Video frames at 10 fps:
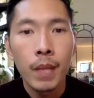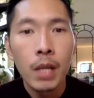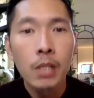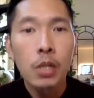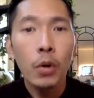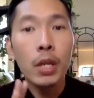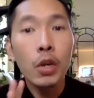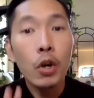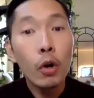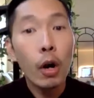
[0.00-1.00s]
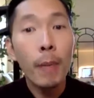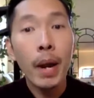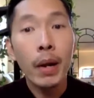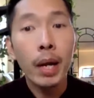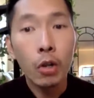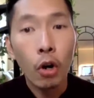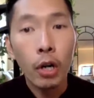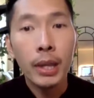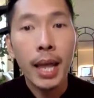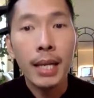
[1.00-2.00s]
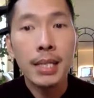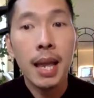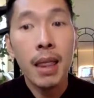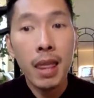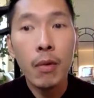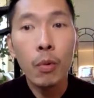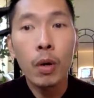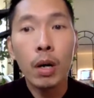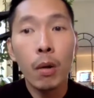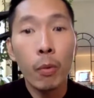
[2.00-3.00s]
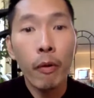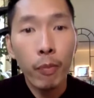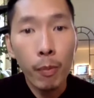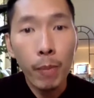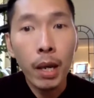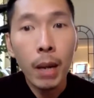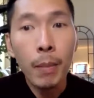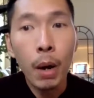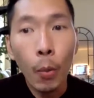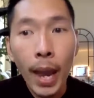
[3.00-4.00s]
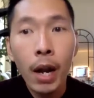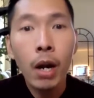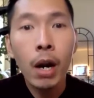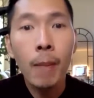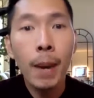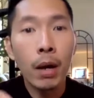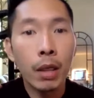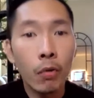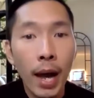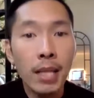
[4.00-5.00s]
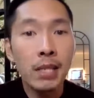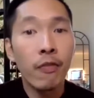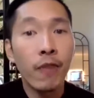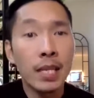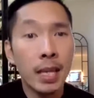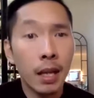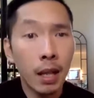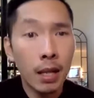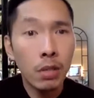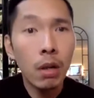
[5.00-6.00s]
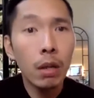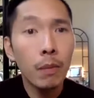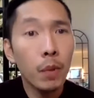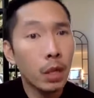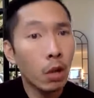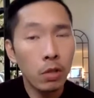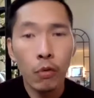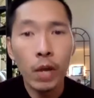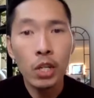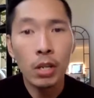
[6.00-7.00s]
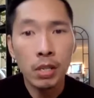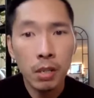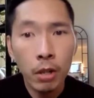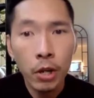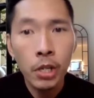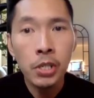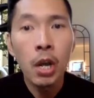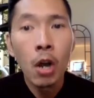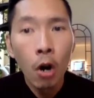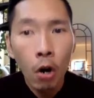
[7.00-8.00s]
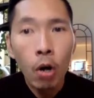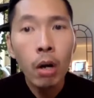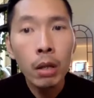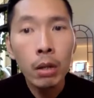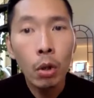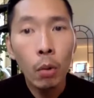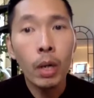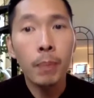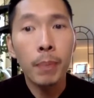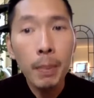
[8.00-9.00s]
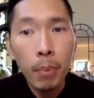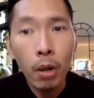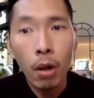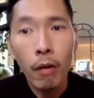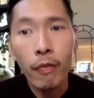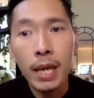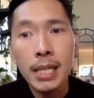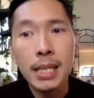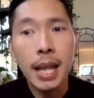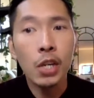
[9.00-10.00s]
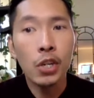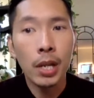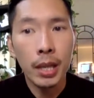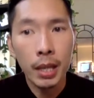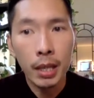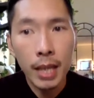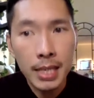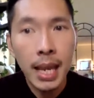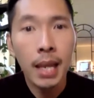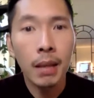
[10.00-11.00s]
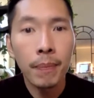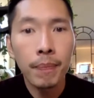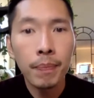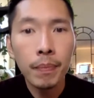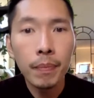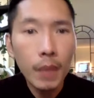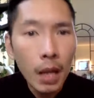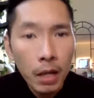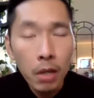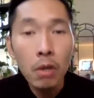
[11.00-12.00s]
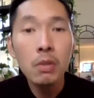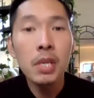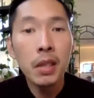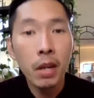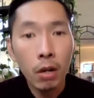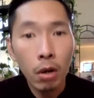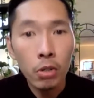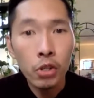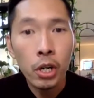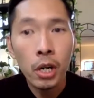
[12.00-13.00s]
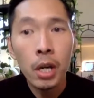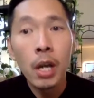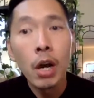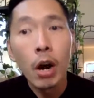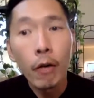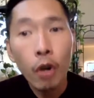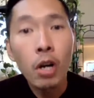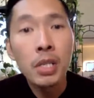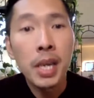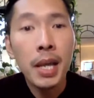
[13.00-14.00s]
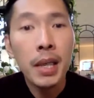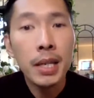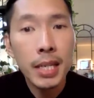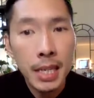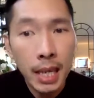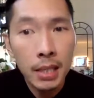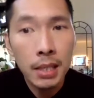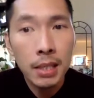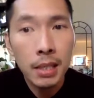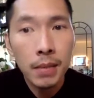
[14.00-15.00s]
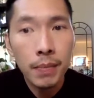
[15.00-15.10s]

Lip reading: So in Euro-American context, I think we've become aware about the rise of physical assault, but also racial slurs hurled toward people of East Asian descent, accusing their culture of causing the disease.